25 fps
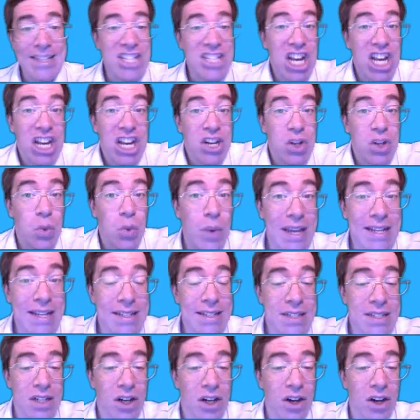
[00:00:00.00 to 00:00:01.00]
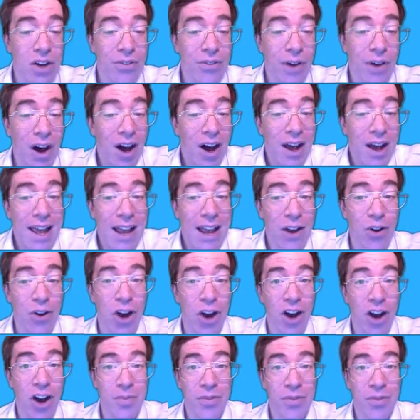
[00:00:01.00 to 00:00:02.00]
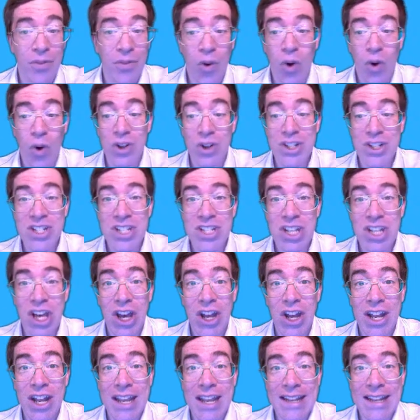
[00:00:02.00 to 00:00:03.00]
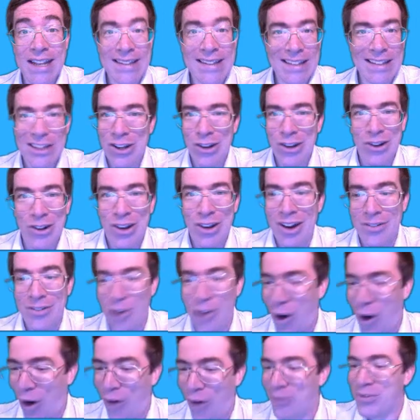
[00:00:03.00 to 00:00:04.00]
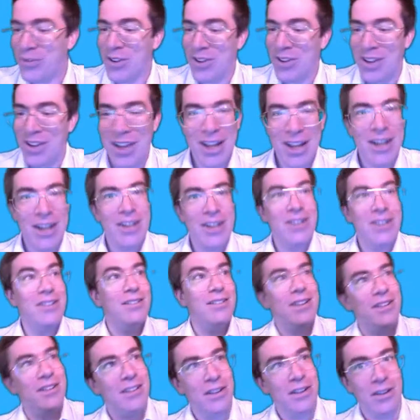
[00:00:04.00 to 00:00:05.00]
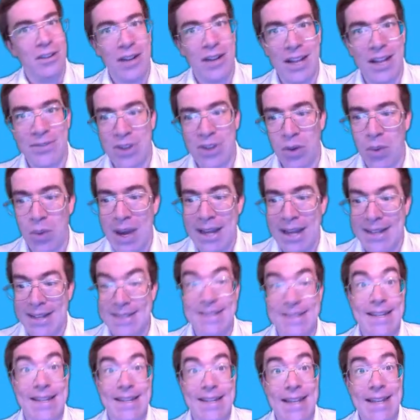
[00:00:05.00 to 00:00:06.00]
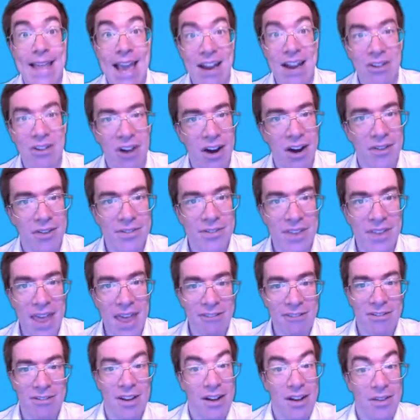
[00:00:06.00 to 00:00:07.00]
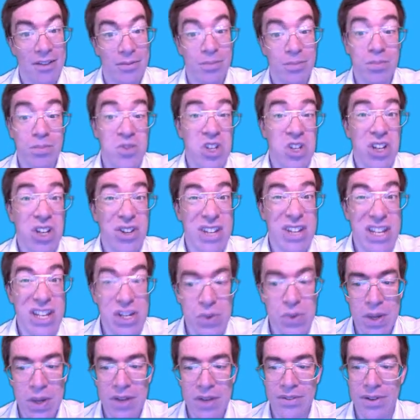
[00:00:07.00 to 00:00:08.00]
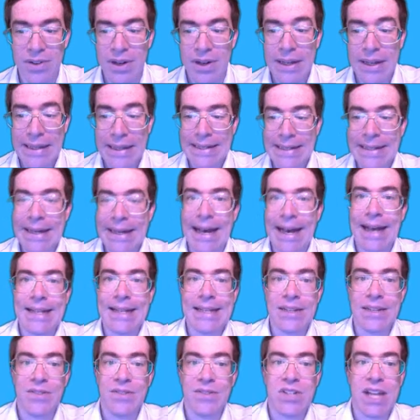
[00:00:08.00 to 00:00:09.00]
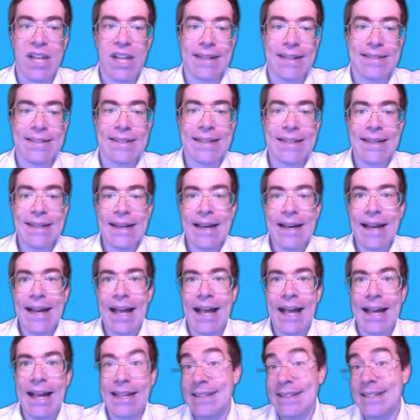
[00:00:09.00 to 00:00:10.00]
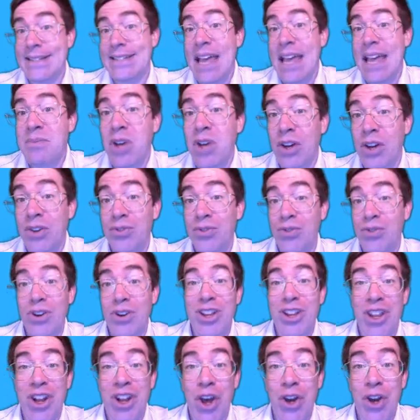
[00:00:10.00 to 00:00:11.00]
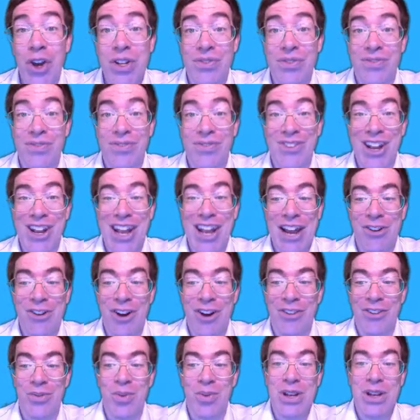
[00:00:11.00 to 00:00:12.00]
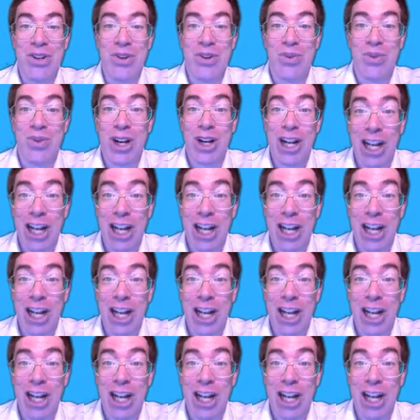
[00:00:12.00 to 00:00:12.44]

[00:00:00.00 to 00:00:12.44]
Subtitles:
Check under the wings of high aircraft before turning. You can often lifted a wing and seen an aircraft there, and I'd have turned into it if I hadn't have checked. And same goes for under the nose of an aircraft when you're